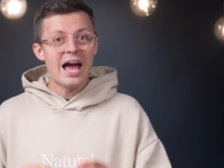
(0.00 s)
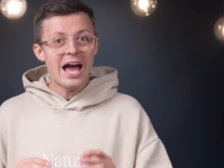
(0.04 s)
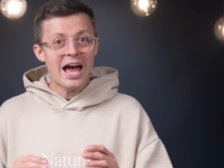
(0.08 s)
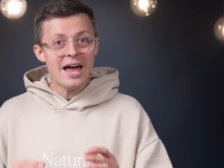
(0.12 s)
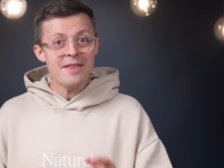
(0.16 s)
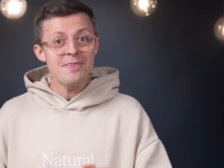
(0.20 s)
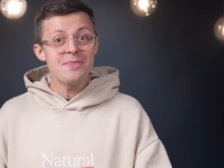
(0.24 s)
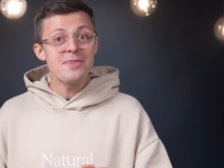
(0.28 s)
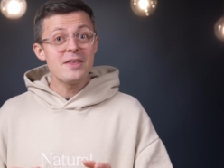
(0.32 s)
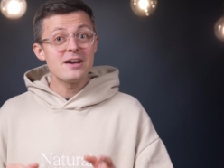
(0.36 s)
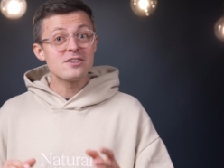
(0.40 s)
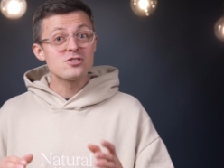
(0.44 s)

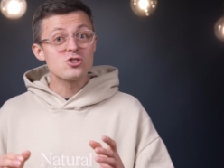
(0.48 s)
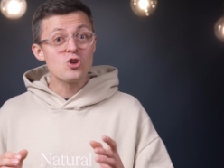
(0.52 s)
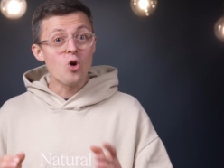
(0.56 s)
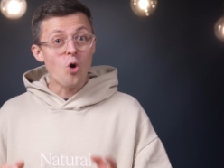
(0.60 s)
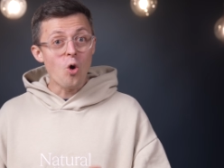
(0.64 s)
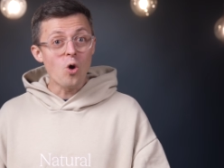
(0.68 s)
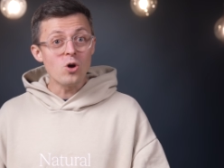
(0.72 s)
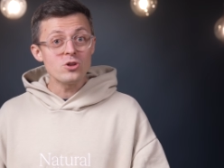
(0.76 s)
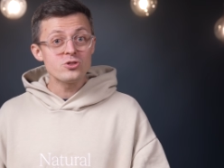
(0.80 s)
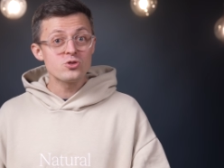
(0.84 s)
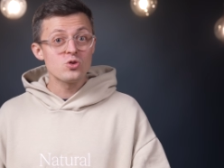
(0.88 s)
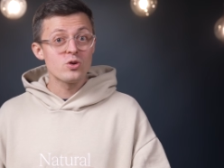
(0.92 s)
And there's
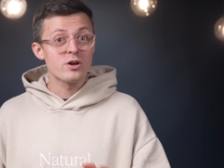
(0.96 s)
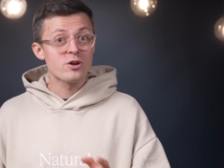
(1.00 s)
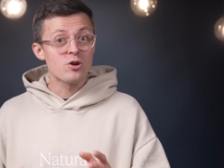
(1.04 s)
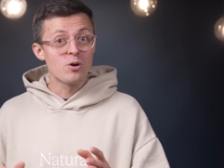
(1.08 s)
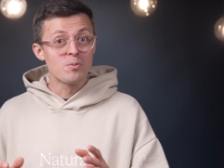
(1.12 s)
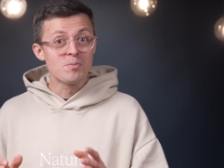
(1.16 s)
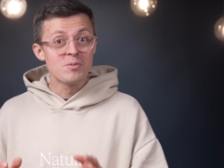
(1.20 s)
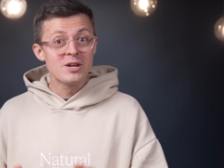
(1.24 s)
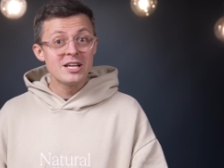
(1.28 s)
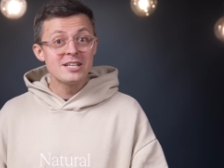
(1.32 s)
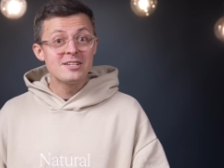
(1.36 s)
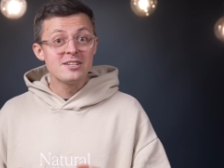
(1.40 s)
also a
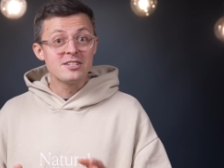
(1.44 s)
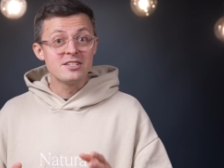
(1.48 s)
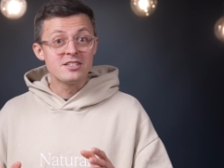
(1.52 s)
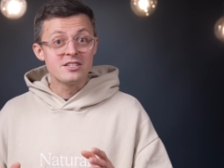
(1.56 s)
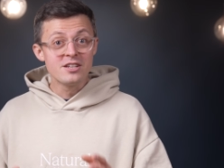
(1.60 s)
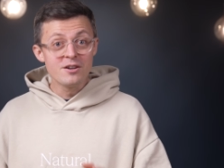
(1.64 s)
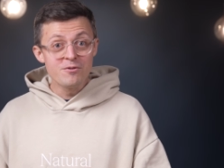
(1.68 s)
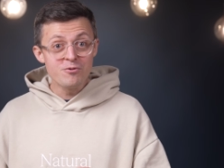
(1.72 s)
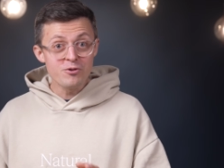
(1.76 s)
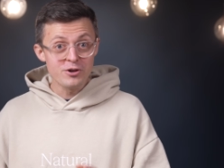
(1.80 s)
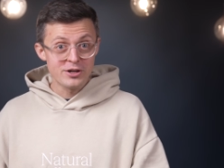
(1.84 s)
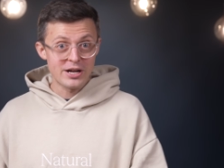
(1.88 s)
completely
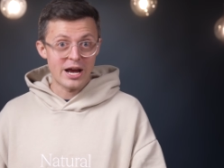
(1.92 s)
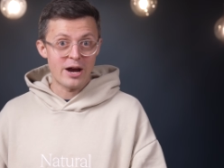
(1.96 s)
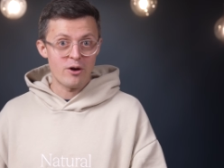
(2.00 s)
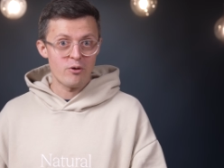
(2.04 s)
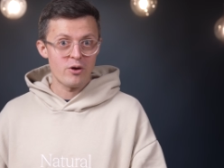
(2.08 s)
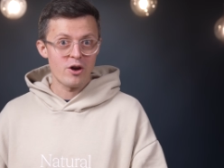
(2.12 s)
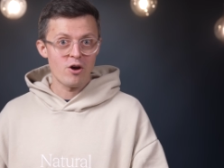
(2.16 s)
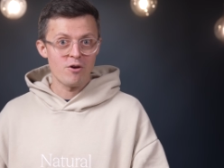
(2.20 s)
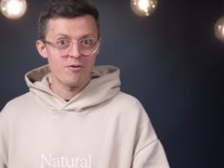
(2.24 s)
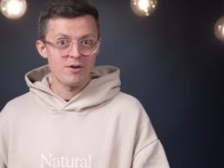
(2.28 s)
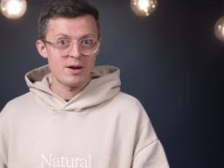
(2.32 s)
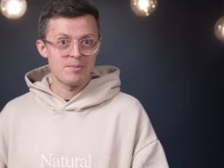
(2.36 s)
different
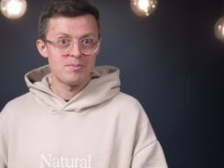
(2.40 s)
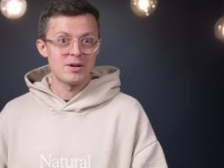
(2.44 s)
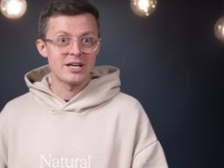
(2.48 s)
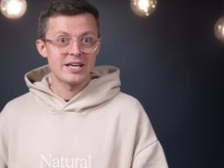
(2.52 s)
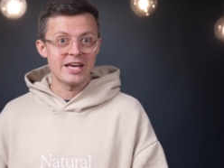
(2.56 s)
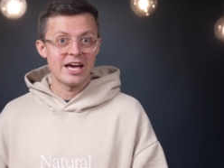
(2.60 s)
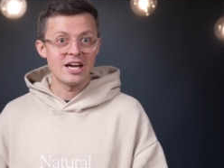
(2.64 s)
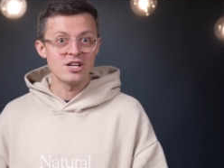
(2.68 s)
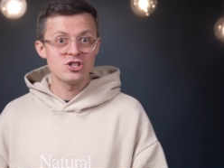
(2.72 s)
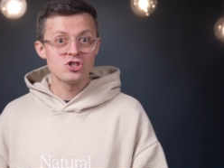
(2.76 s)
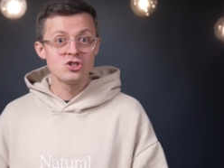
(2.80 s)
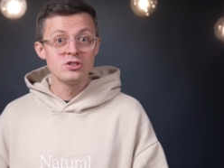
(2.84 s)
area of
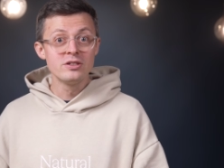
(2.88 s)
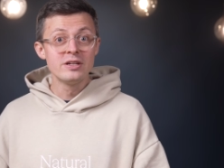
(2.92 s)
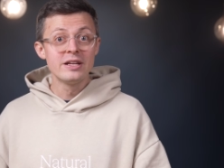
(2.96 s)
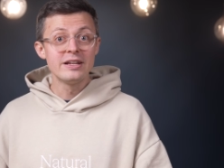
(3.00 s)
application,